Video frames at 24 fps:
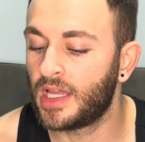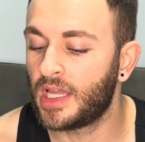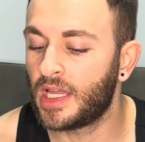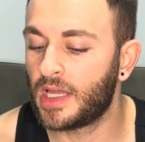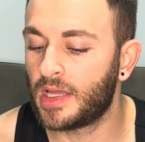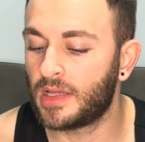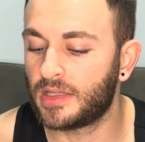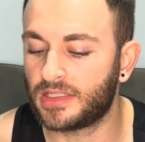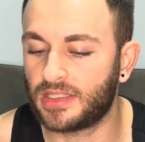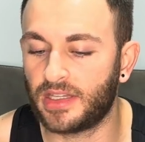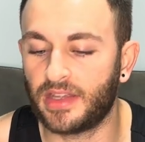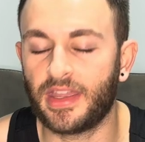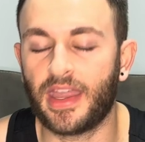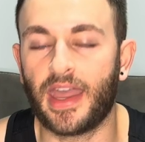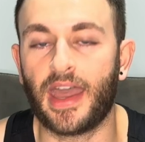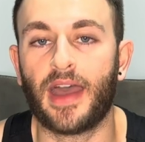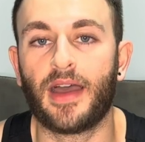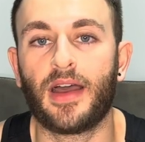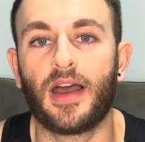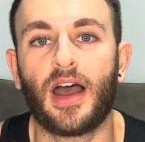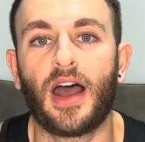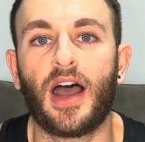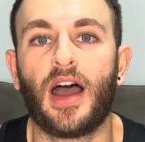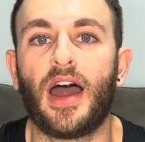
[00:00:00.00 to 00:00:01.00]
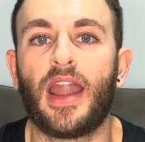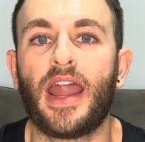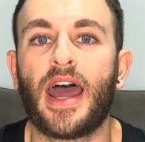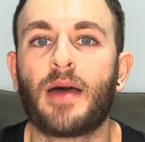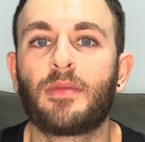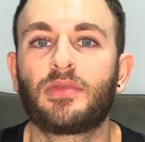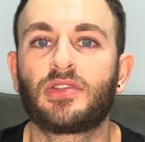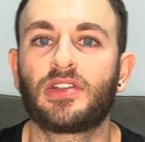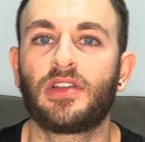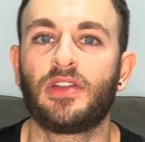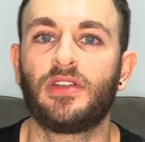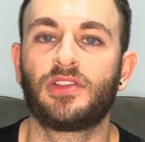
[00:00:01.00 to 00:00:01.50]
So yeah, an
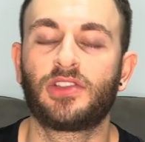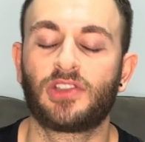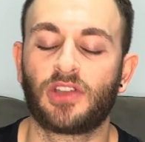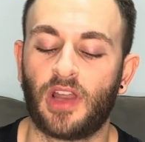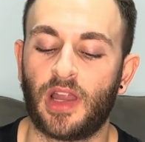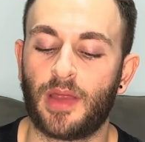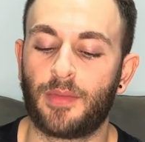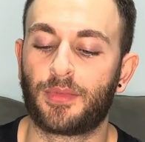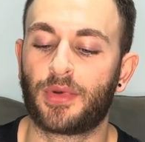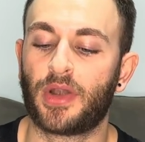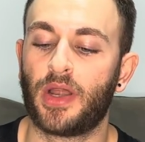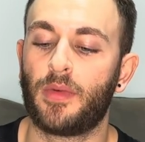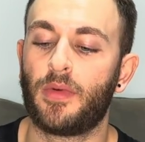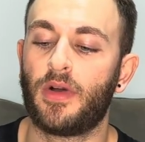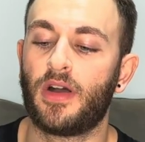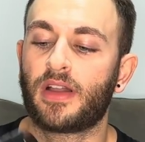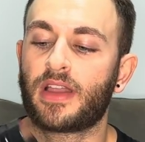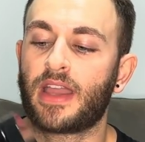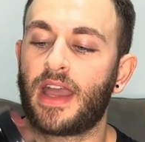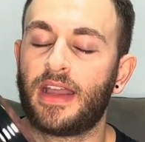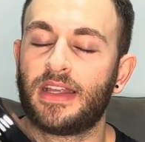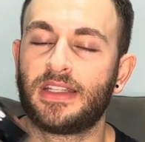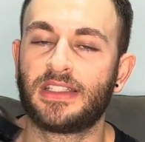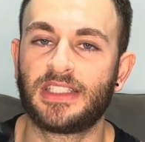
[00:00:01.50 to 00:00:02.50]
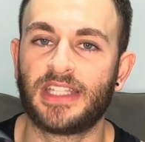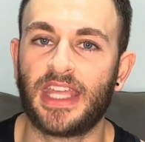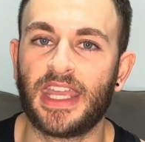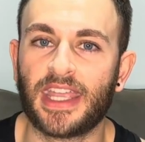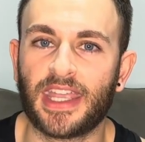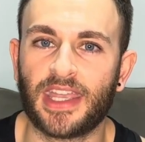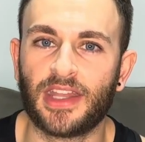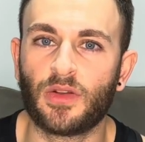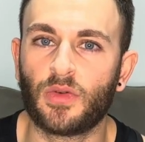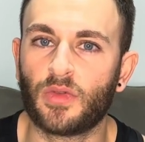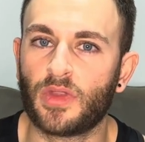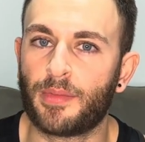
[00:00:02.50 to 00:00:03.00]
absolute solid pre-workout. It's
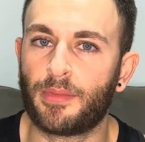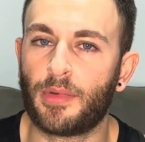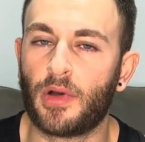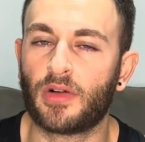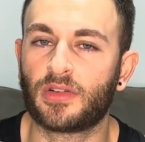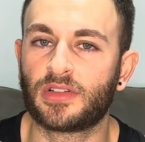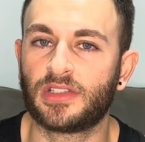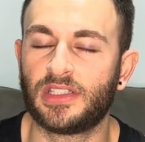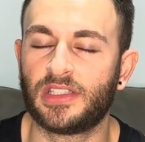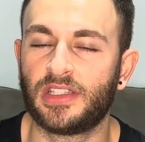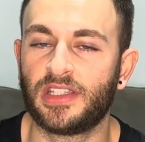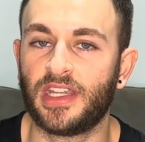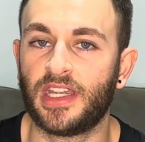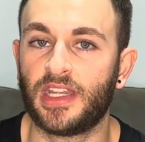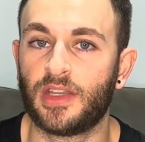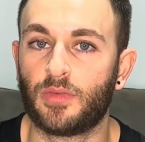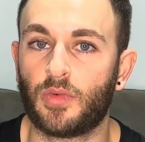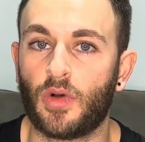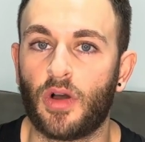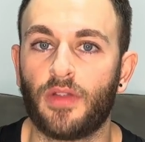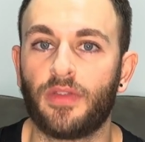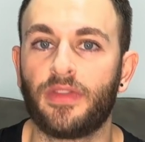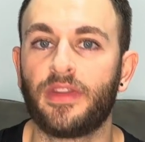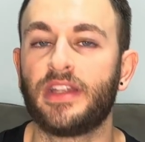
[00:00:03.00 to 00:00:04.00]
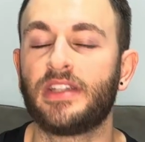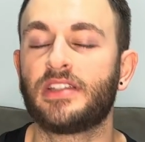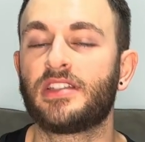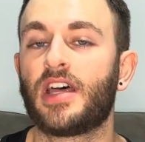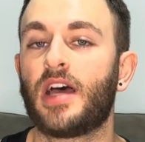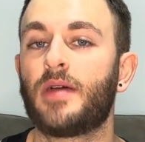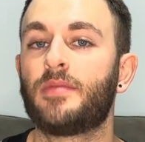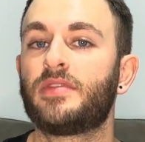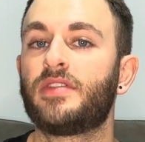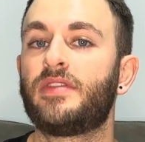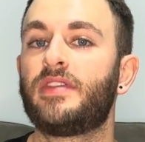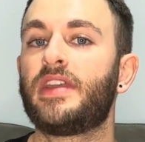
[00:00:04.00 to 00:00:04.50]
ticking all the boxes that you'd want in
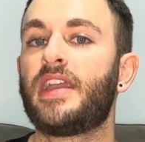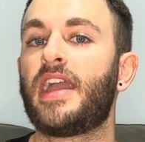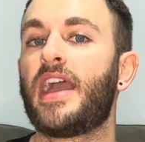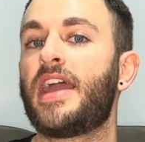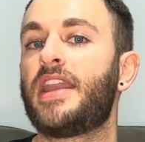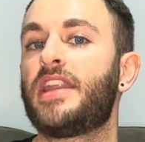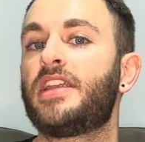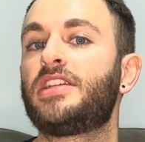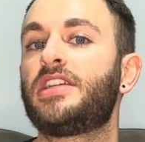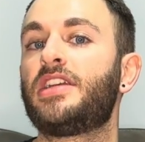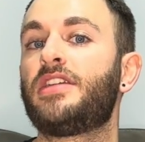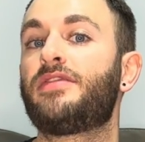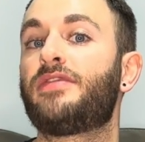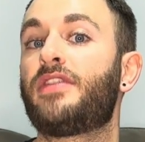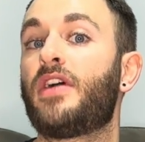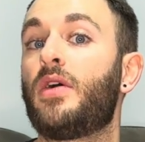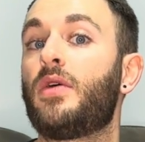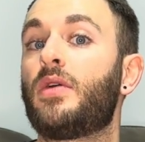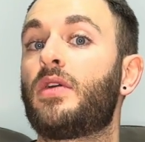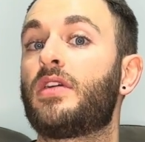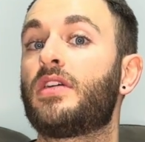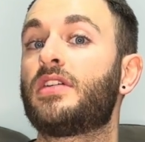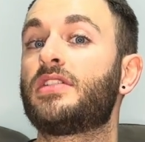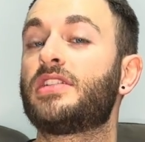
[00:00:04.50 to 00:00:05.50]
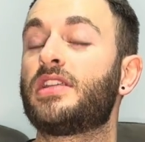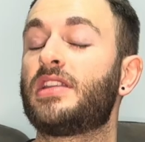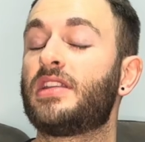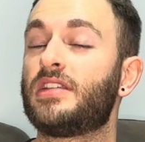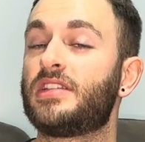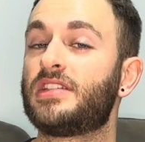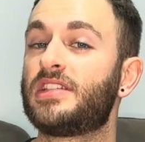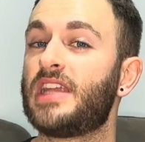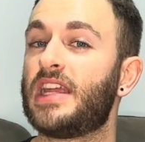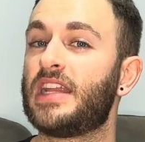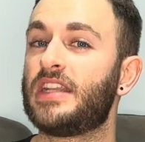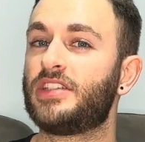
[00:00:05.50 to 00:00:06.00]
terms of the energy, focus, and
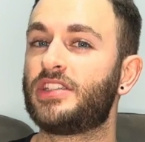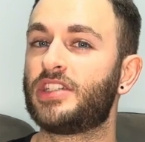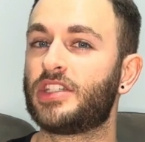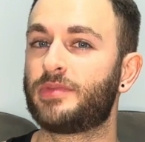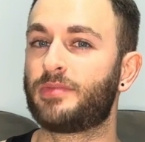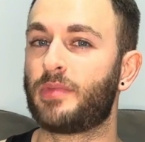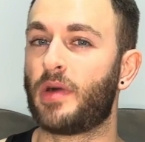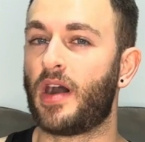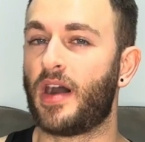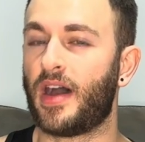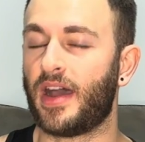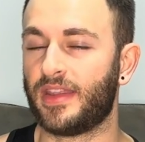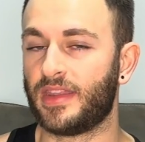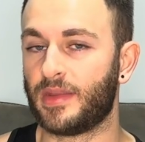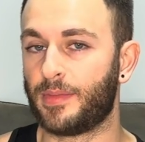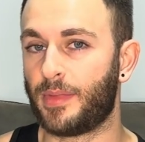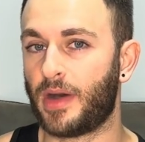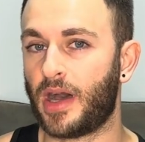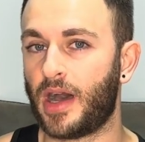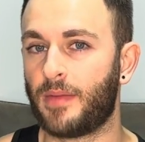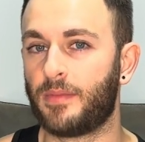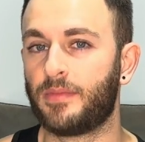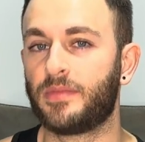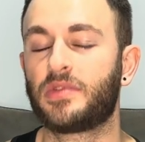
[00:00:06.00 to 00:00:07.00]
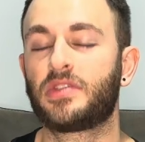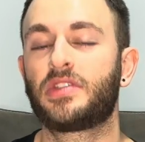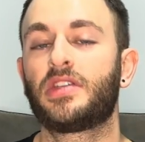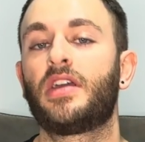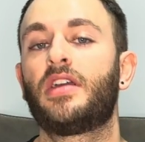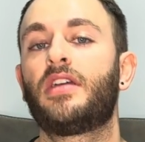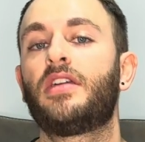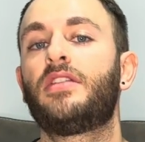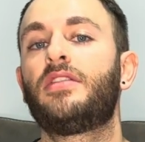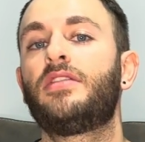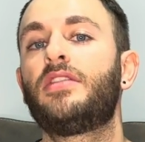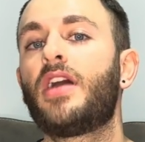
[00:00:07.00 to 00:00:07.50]
sitting just behind the pumps.
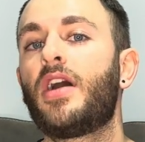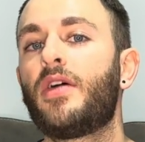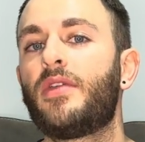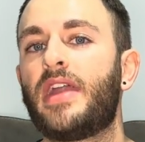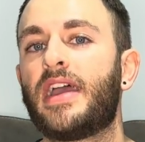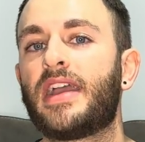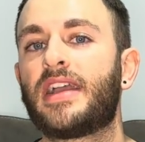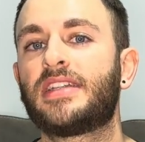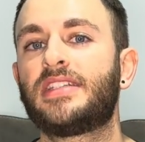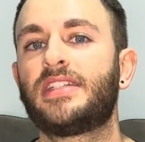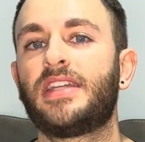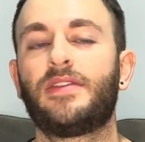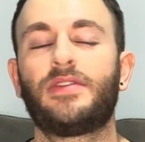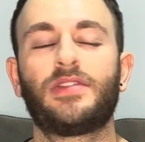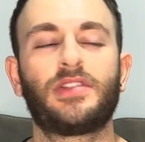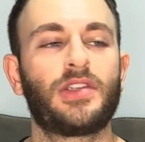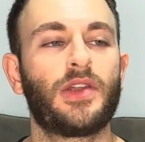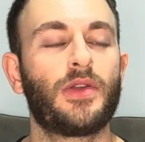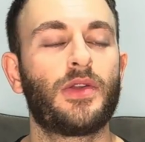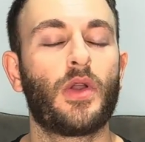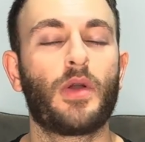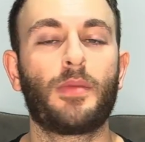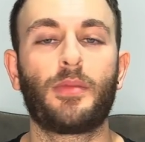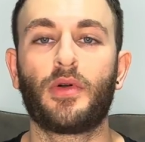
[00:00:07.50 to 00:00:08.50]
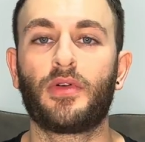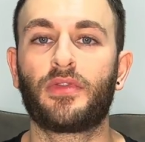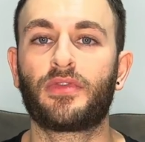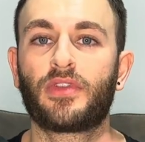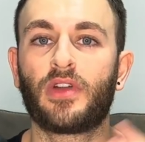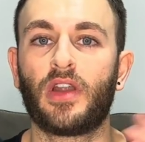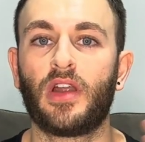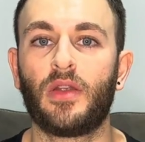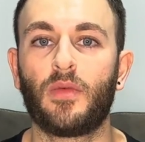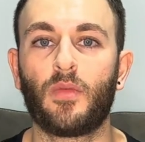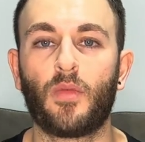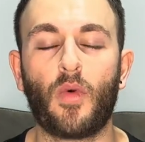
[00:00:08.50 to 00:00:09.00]
No negatives, suitable
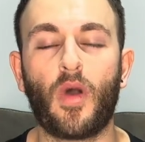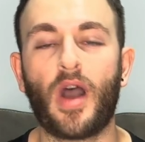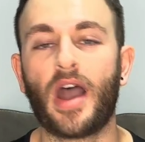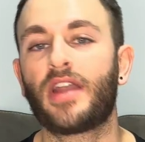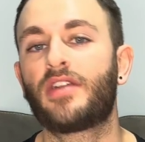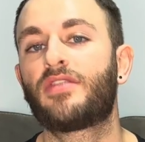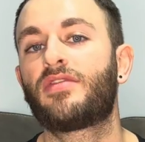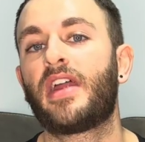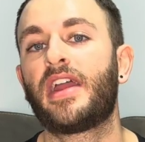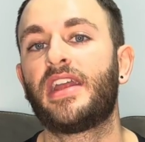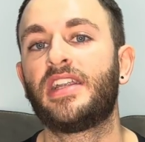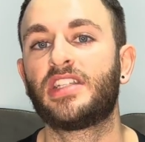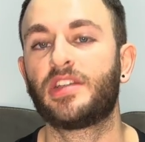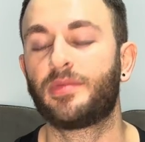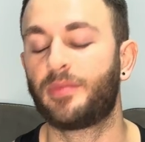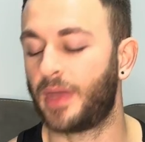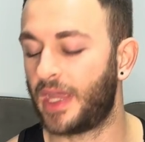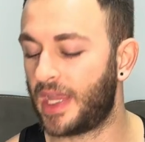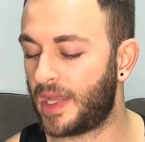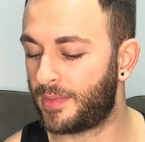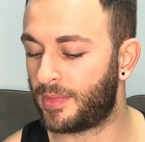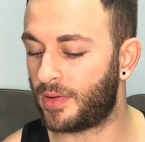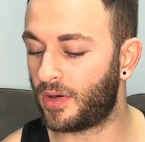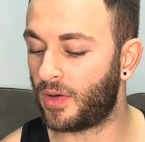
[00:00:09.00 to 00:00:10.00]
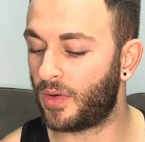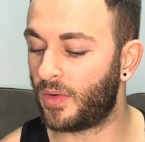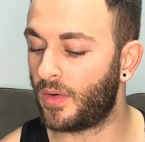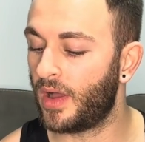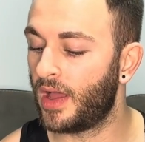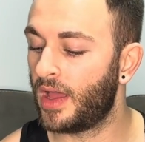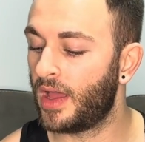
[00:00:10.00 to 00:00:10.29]
for a wide range of people.